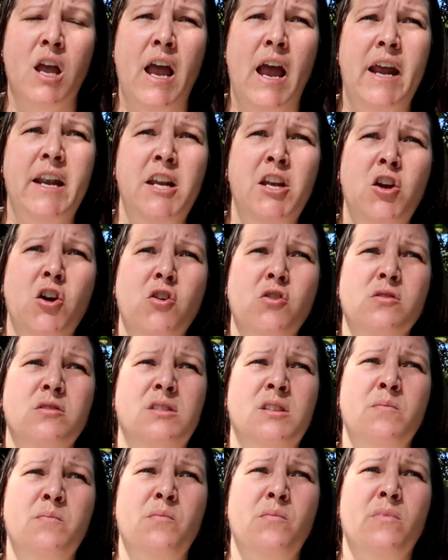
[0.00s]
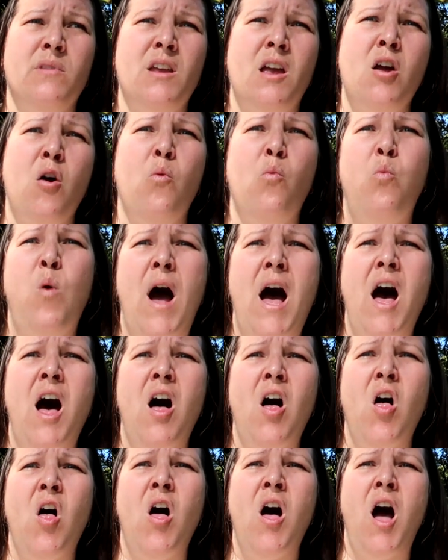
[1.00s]
And he goes,
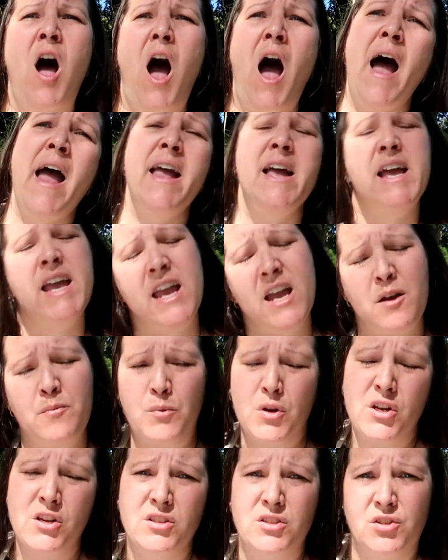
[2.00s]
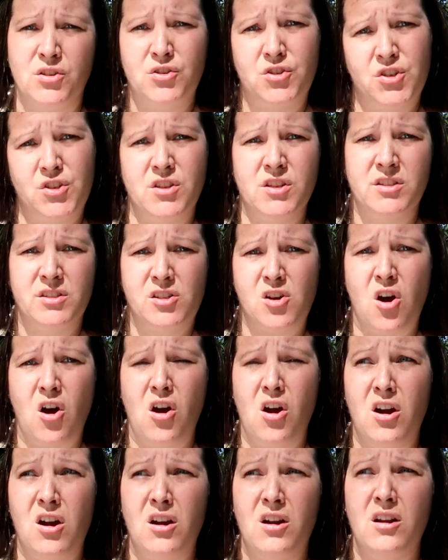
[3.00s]
well, I am gonna search this
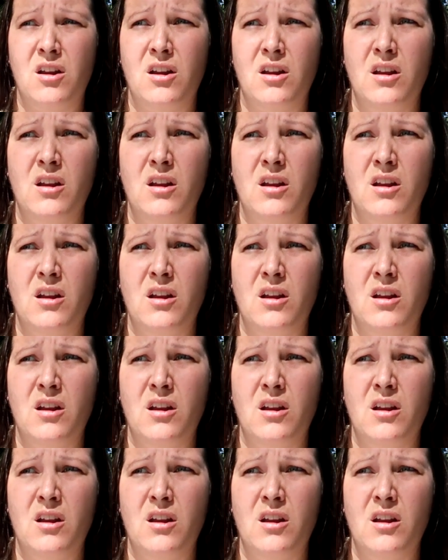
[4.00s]
car.